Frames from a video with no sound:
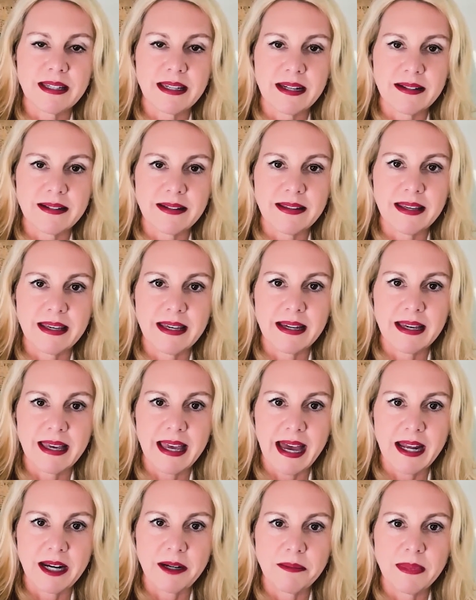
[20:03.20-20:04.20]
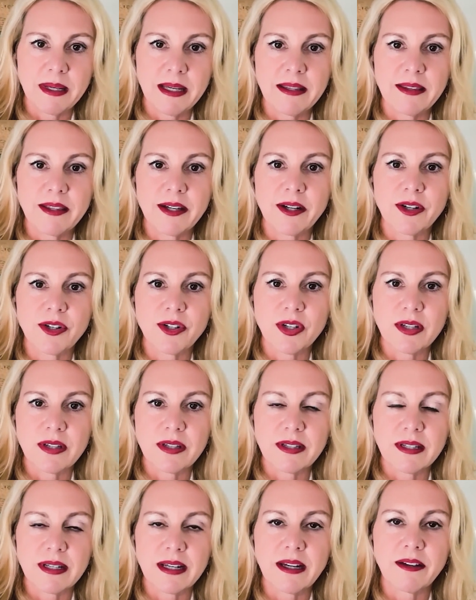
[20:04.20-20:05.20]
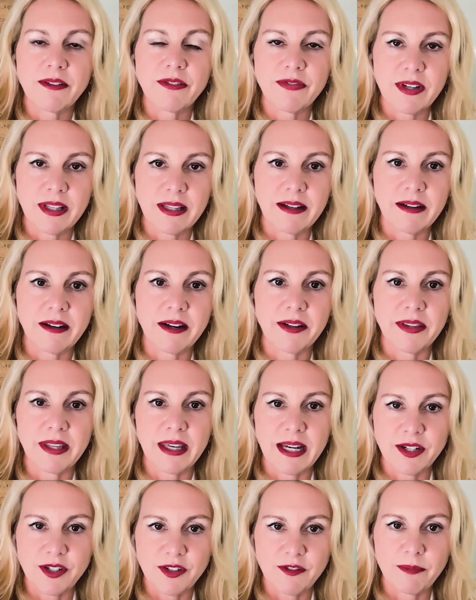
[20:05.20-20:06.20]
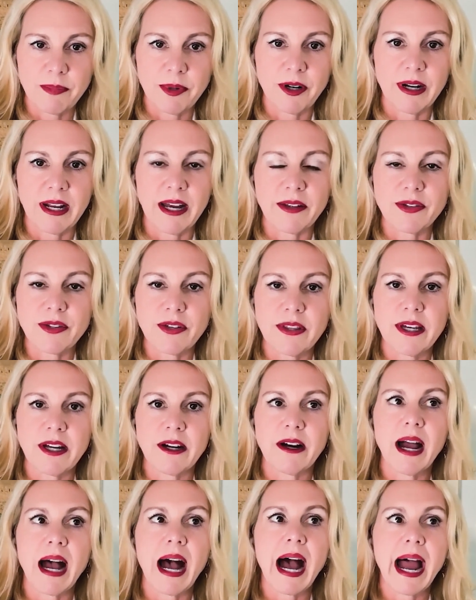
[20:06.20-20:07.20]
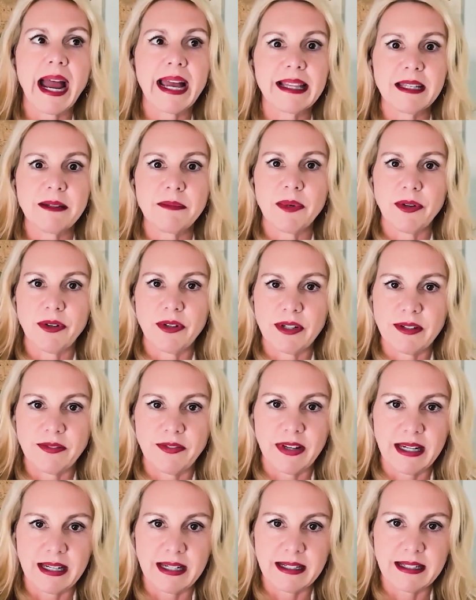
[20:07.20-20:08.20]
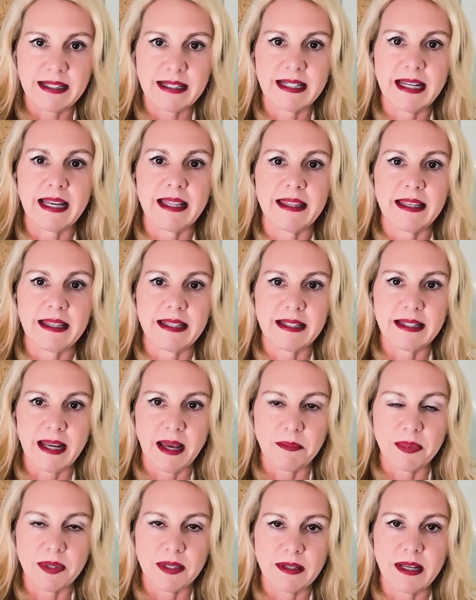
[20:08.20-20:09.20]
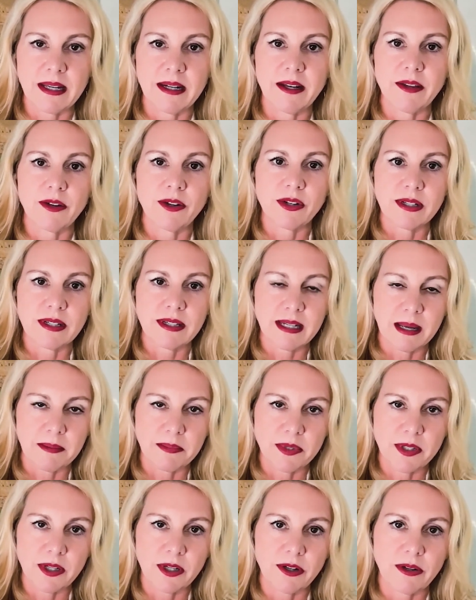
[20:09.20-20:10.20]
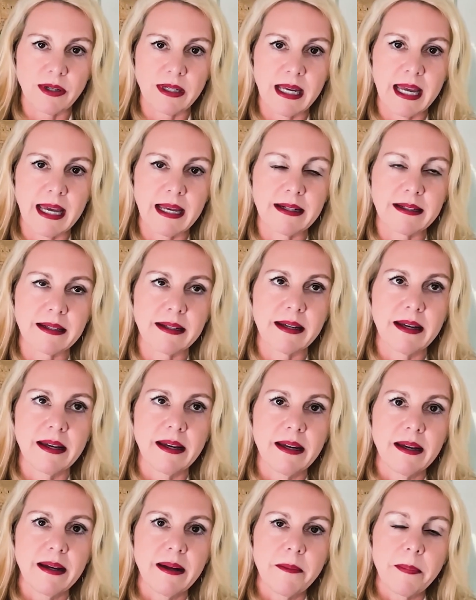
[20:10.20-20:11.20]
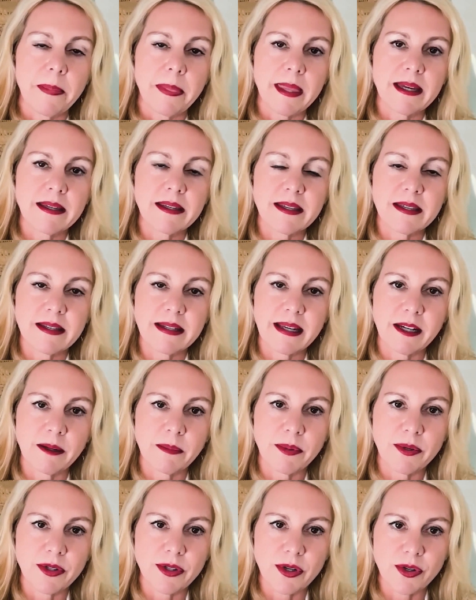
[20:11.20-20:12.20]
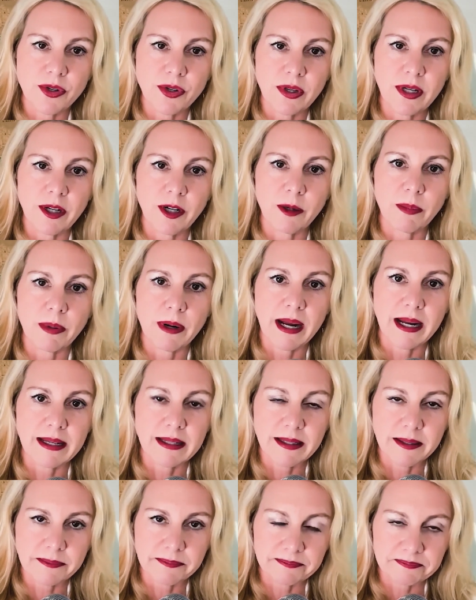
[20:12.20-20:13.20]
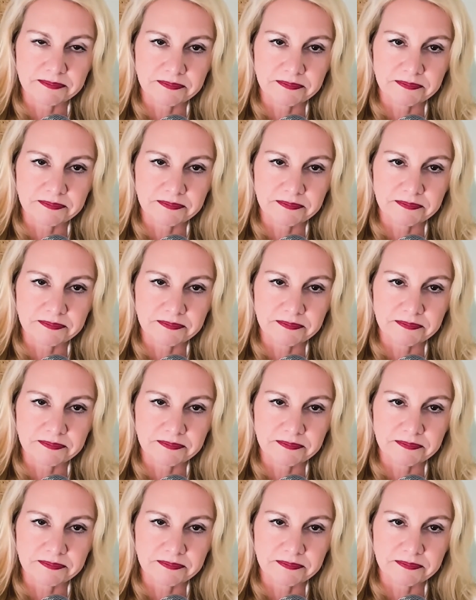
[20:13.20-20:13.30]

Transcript: get to the academy, they're just sick of feeling on the edge of burnout. So they are highly motivated to take these steps and other steps to create a sustainable social enterprise.